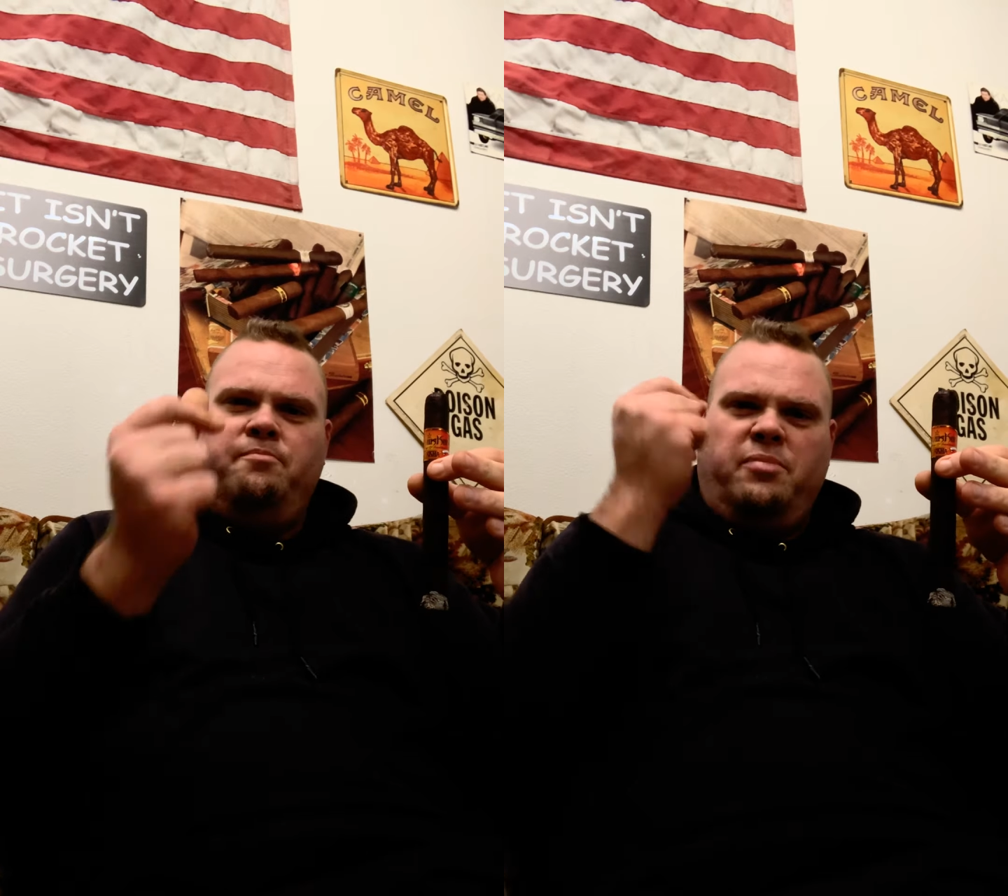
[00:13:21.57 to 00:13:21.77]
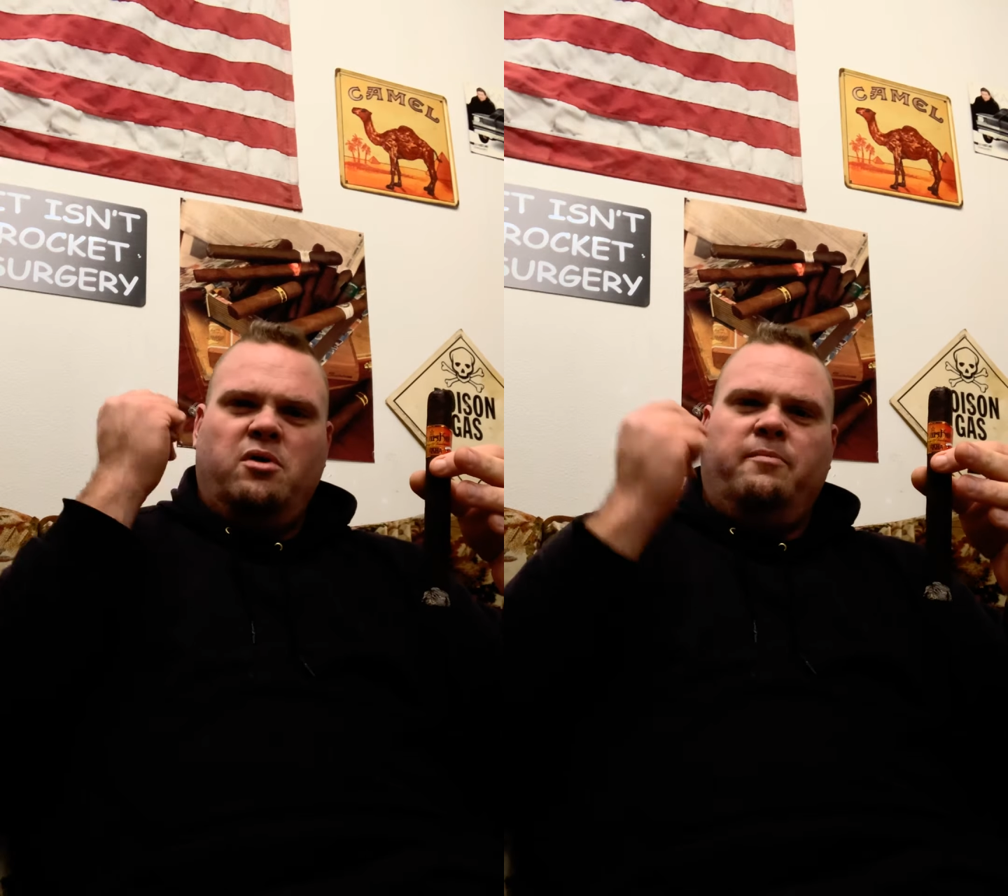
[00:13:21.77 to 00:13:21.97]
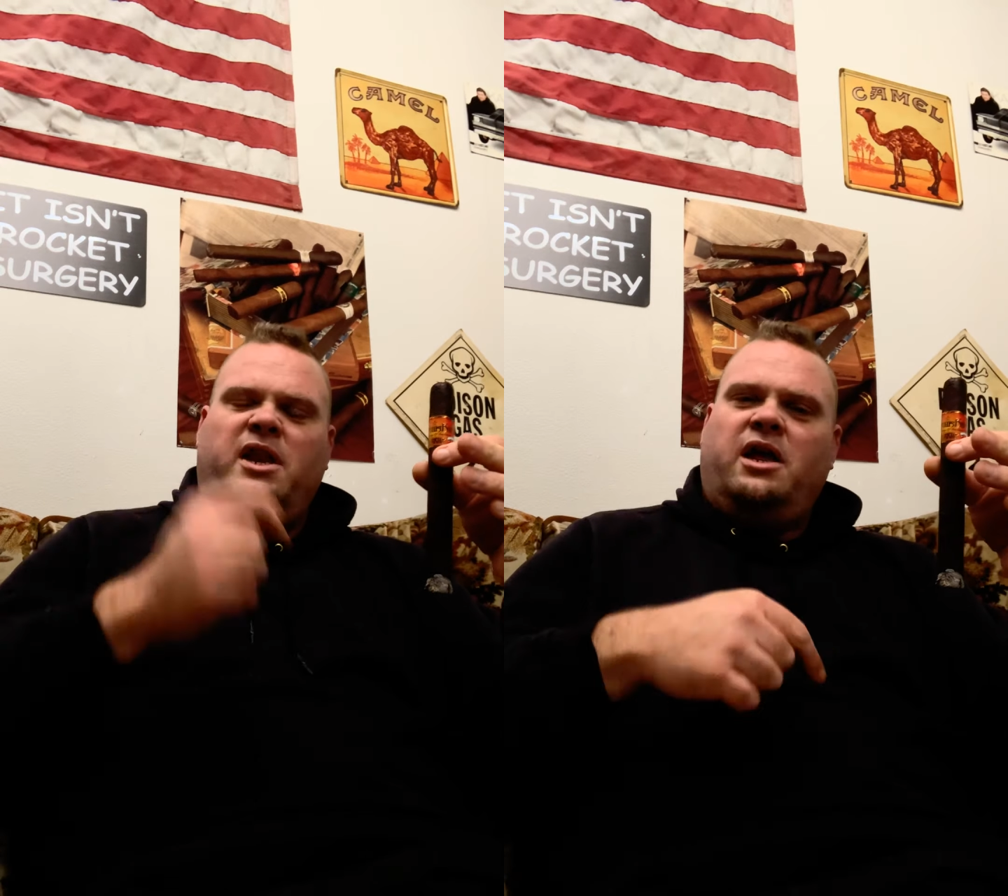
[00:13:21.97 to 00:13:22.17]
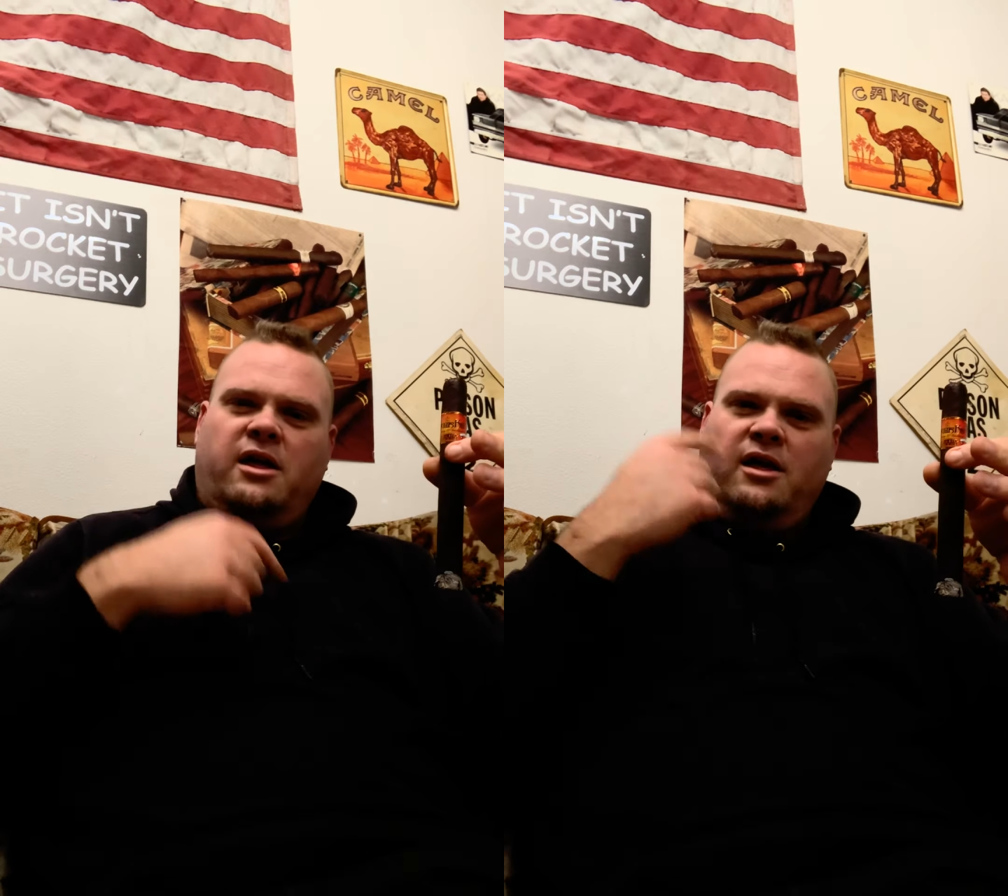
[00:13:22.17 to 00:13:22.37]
boom, and